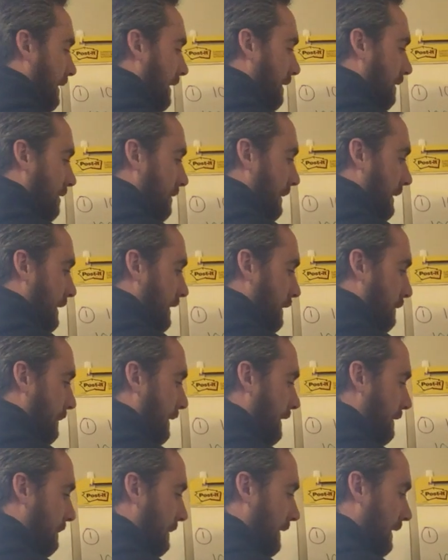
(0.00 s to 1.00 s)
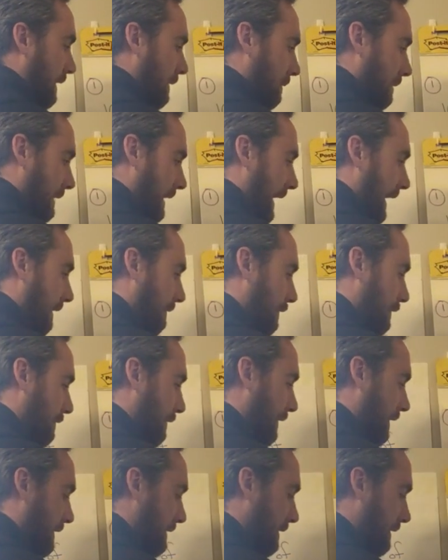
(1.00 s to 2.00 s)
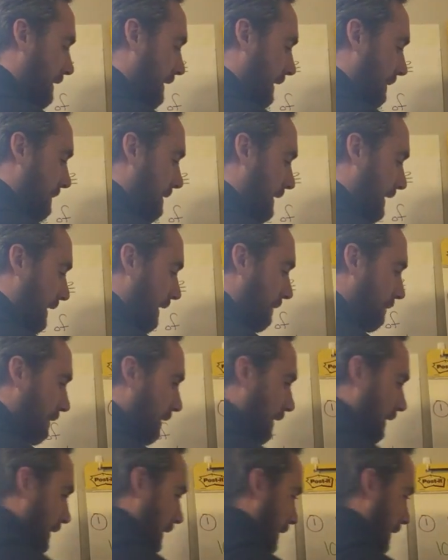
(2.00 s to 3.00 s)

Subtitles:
out there, so we get displacement equals average velocity times time.